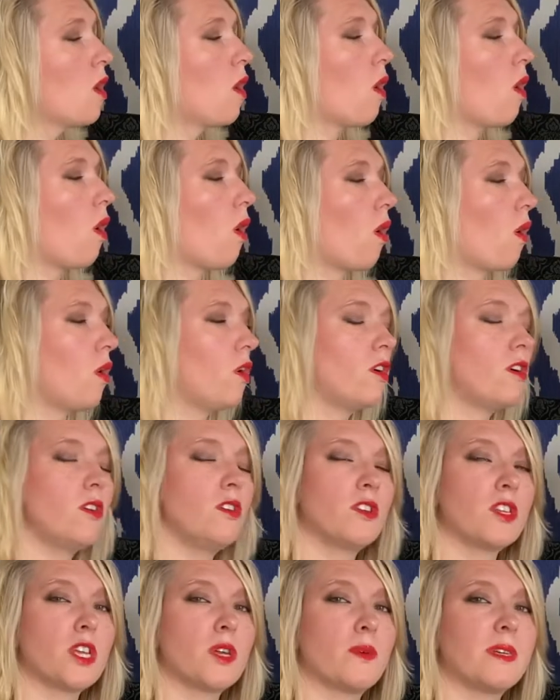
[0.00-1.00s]
or
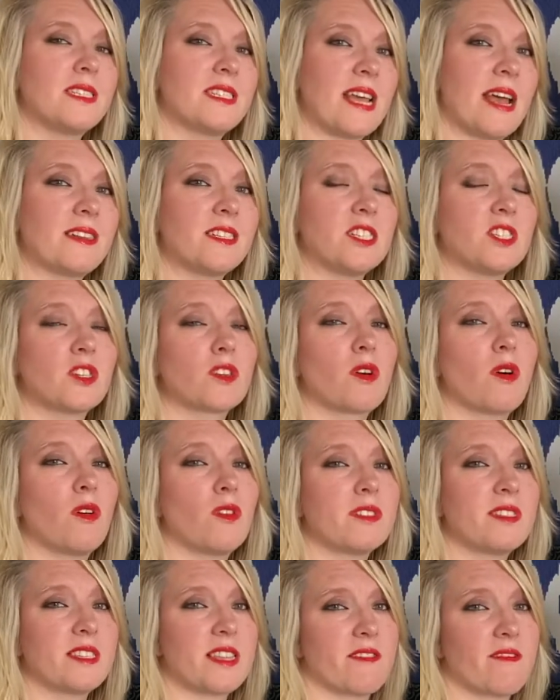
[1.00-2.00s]
you intended to
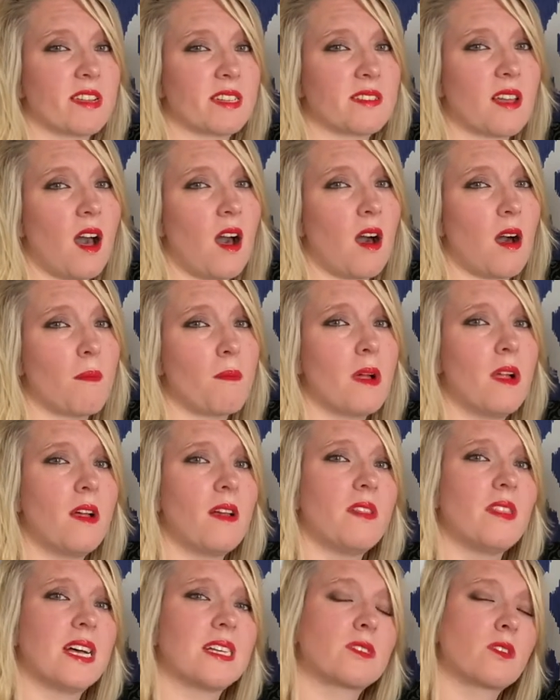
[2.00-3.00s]
cause serious harm,
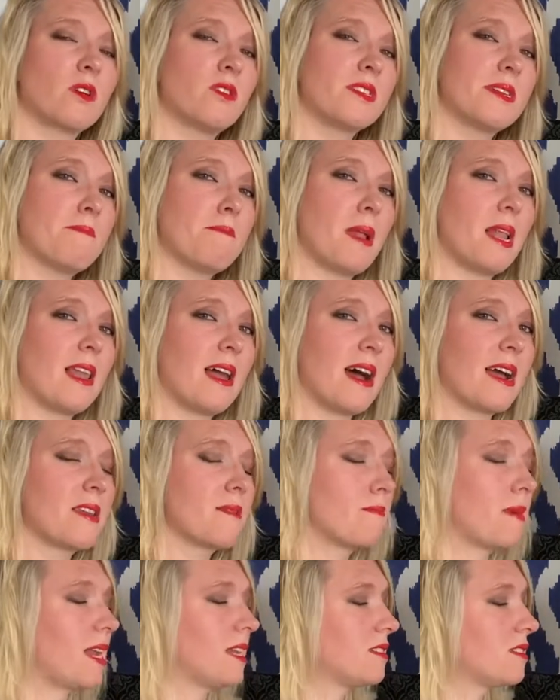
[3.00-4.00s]
that's called implied
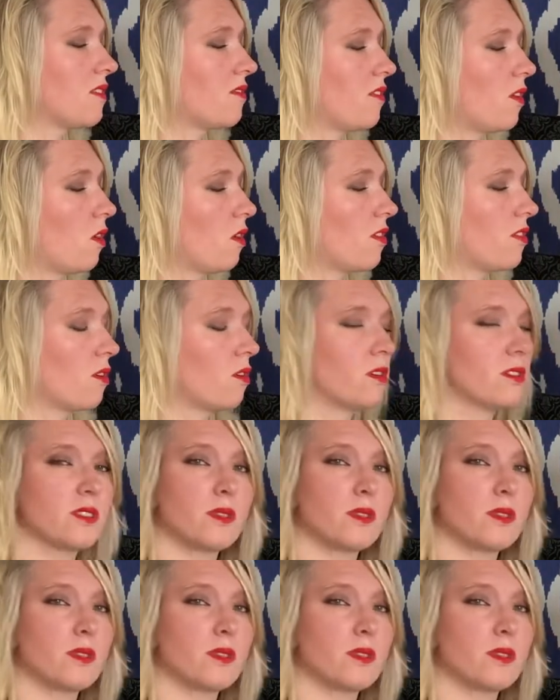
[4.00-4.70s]
malice aforethought.